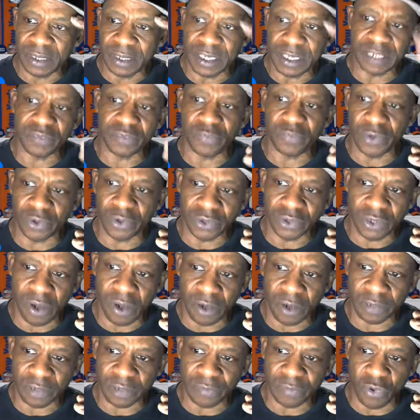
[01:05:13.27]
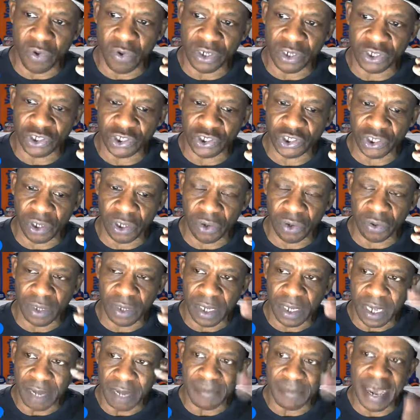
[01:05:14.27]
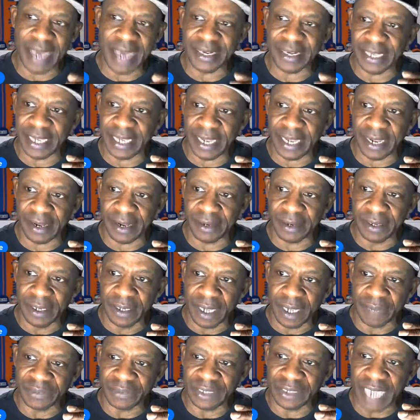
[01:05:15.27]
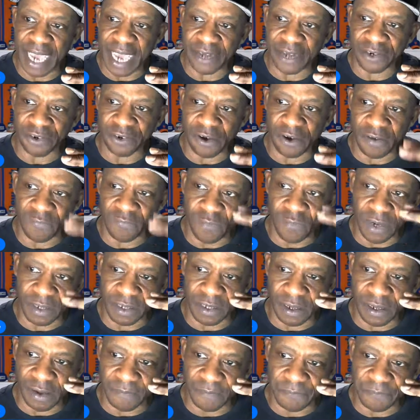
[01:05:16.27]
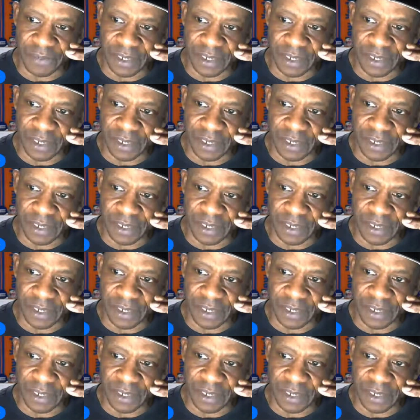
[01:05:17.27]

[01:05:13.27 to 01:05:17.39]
Knicks Real Talk, the morning show. I'm out of here. I'm signing off. One love.